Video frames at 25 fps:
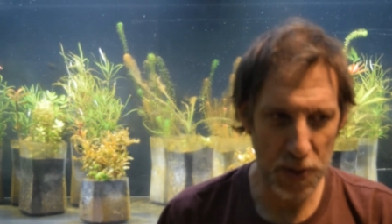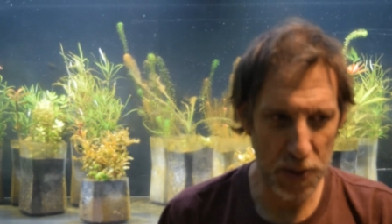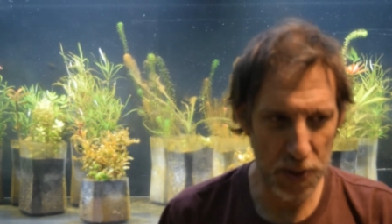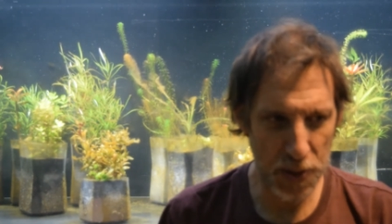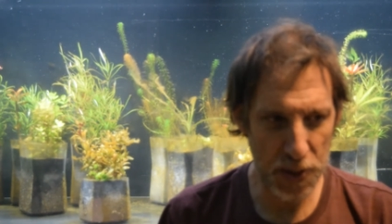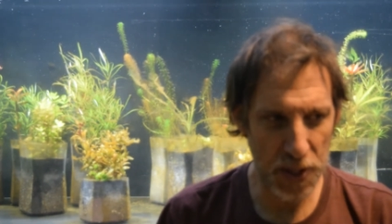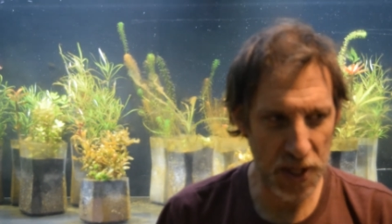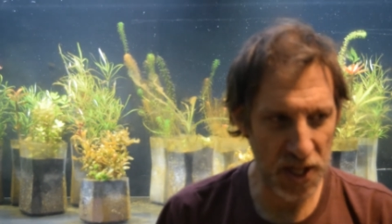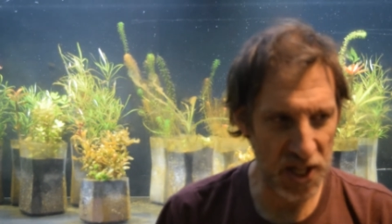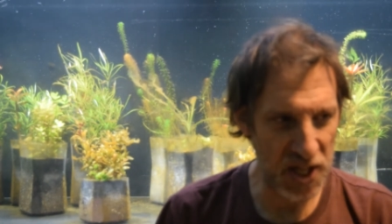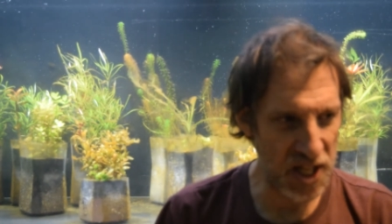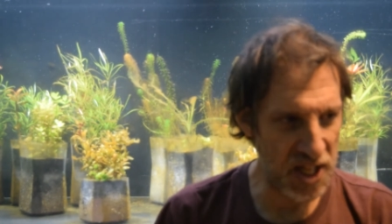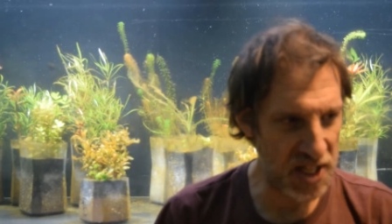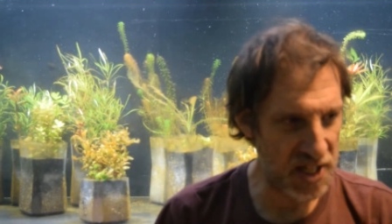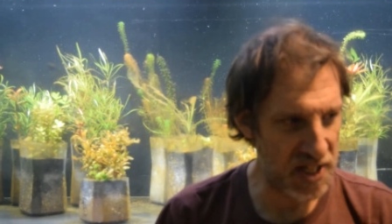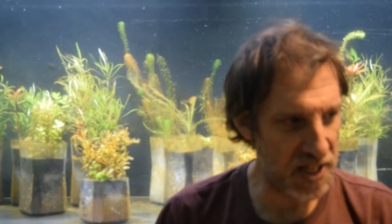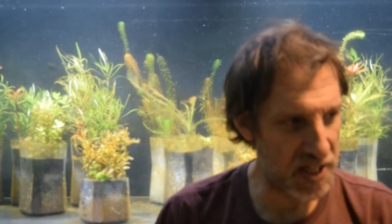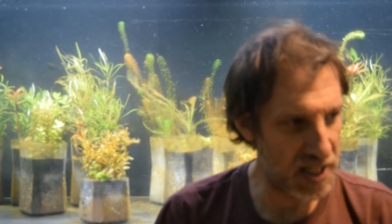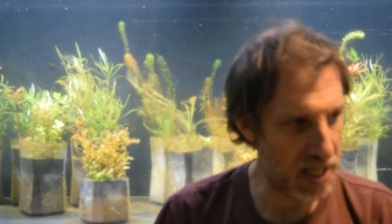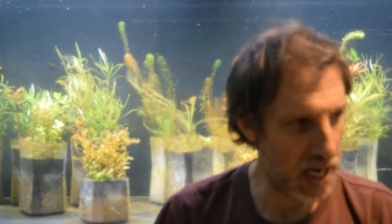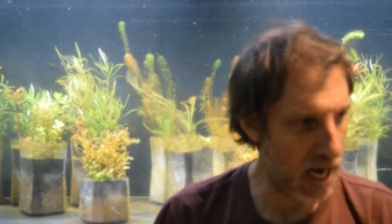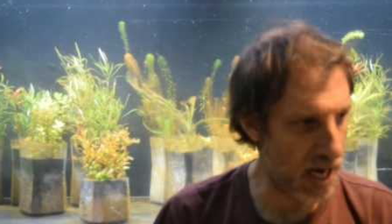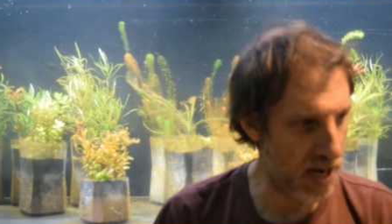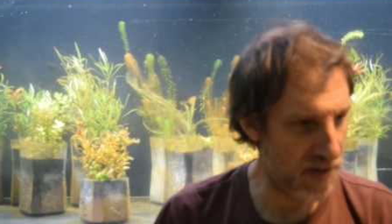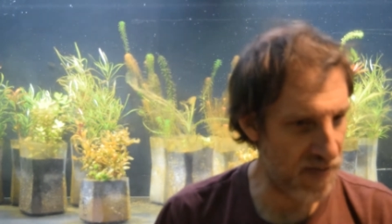this
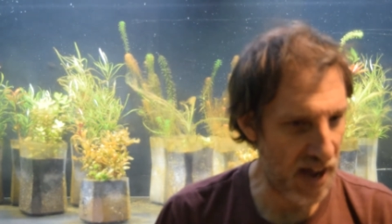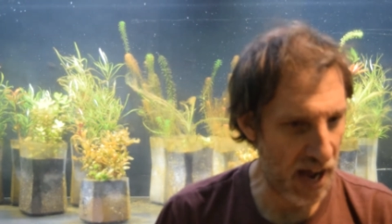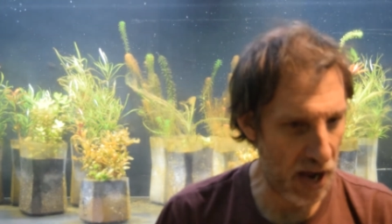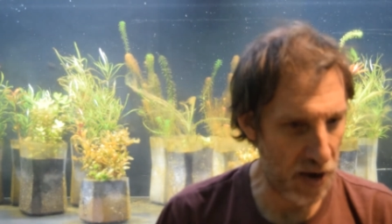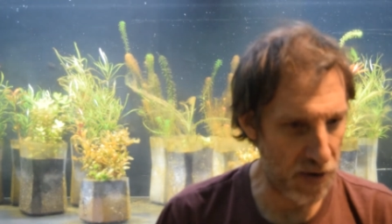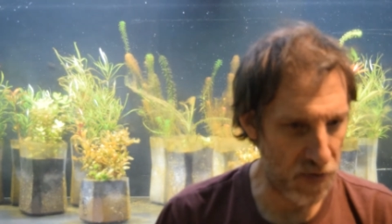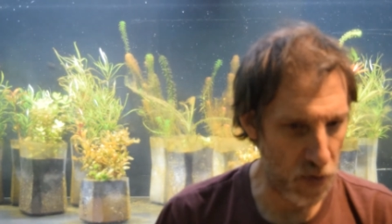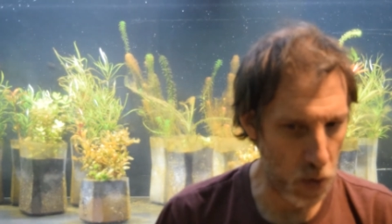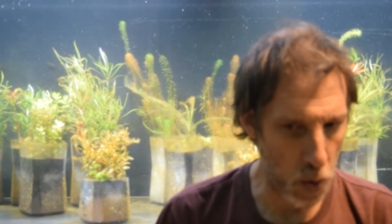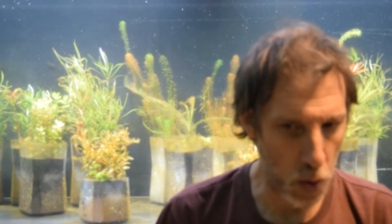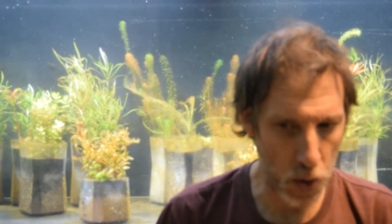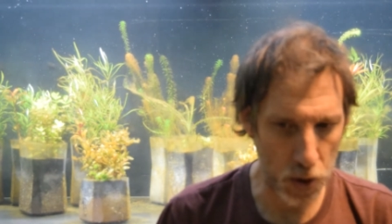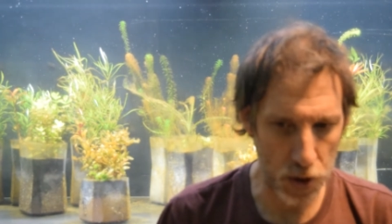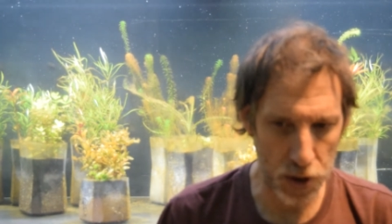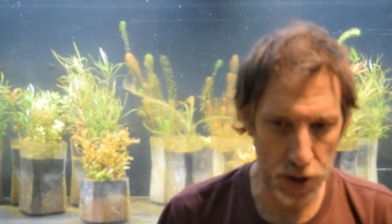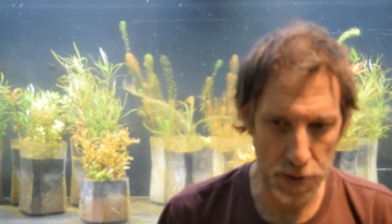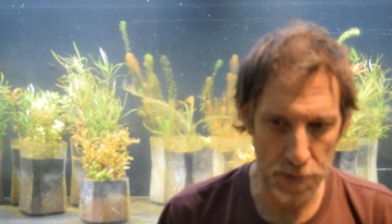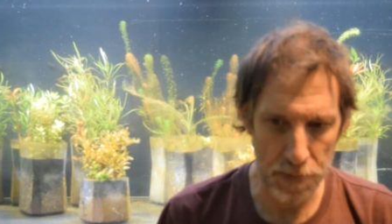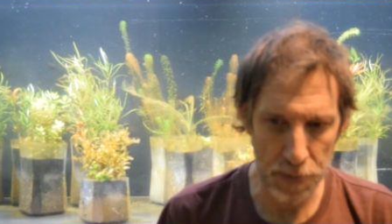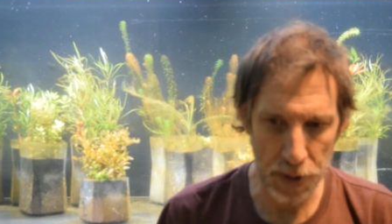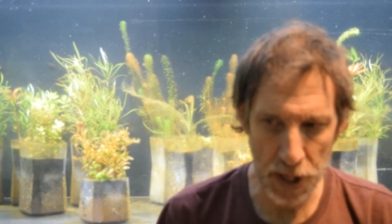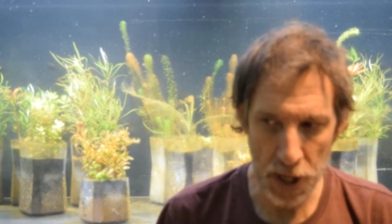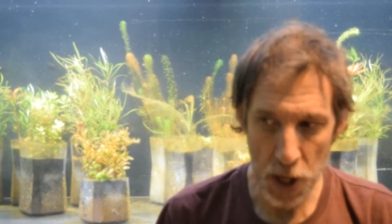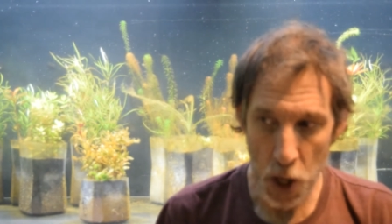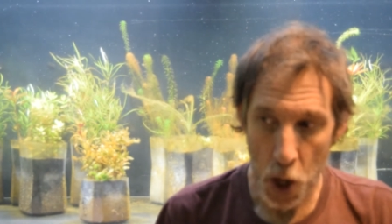is kind of out of order,
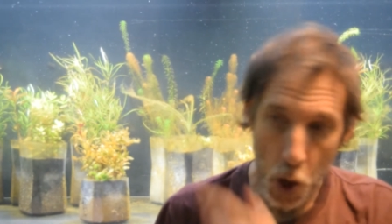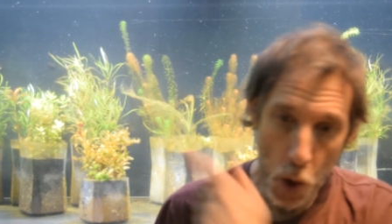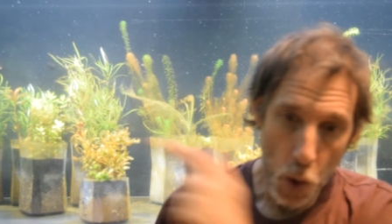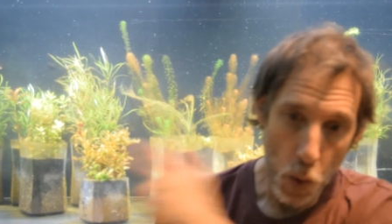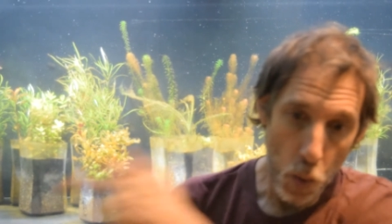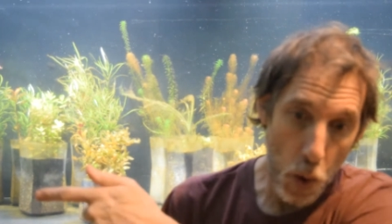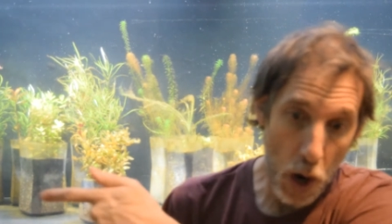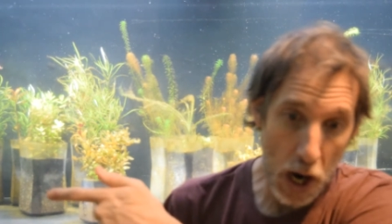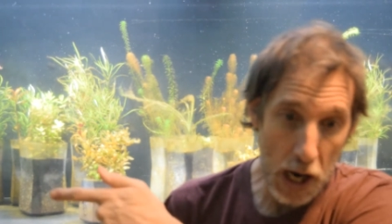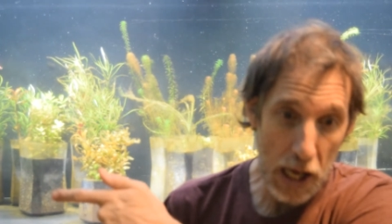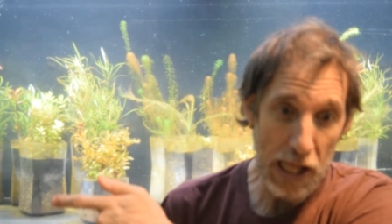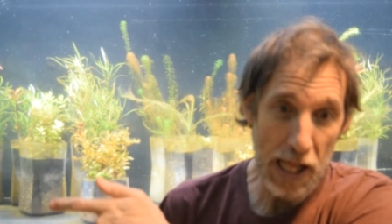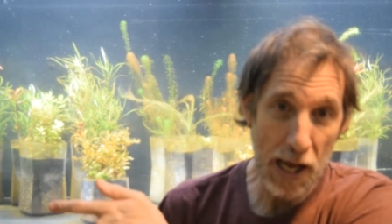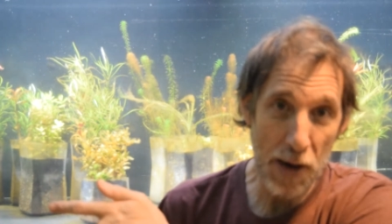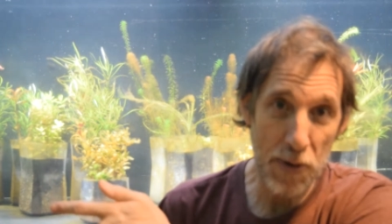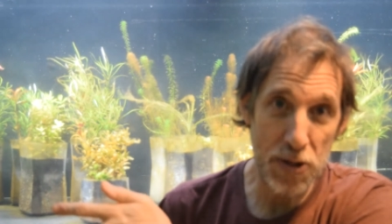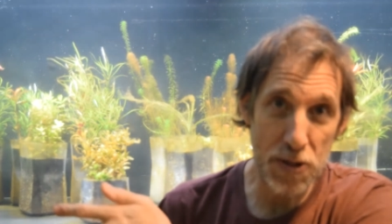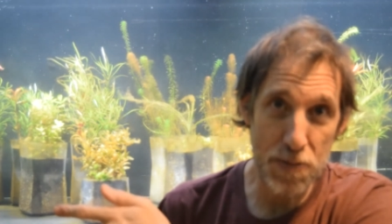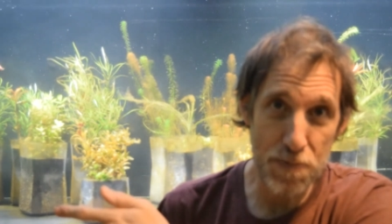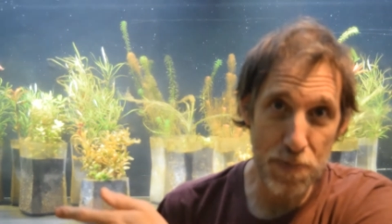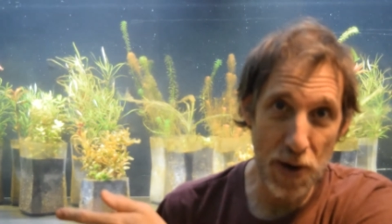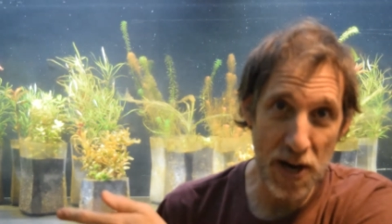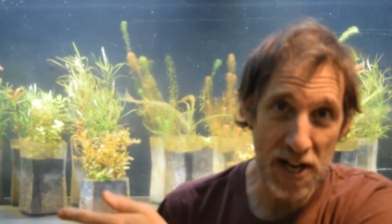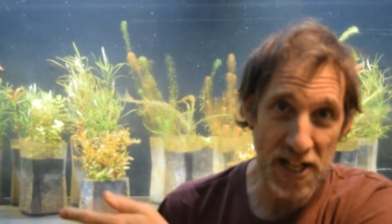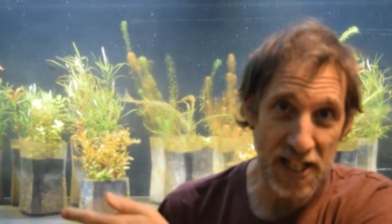but while I was
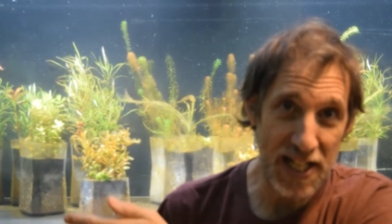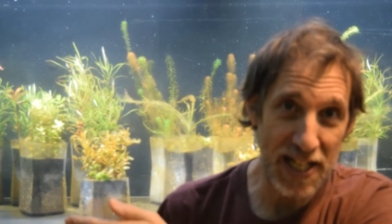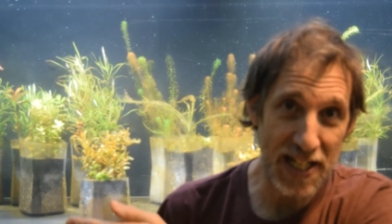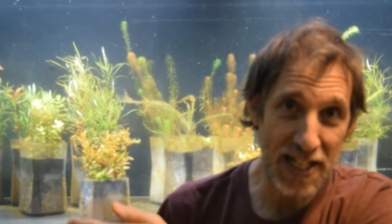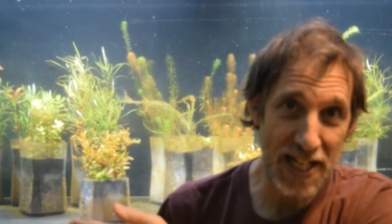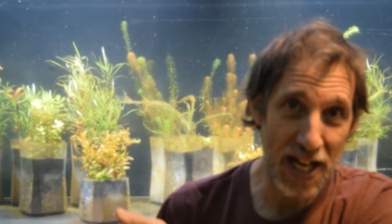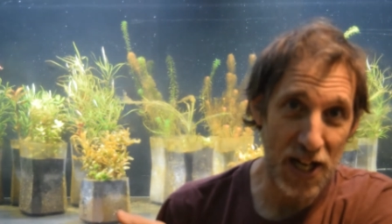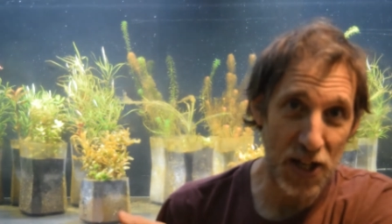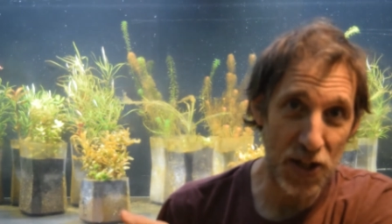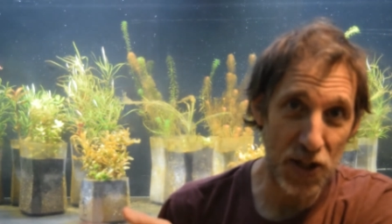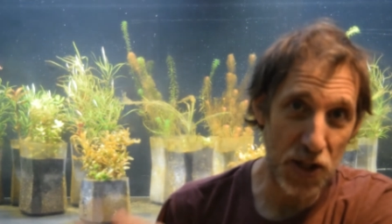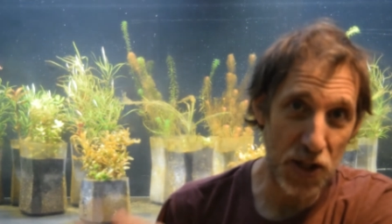breaking down the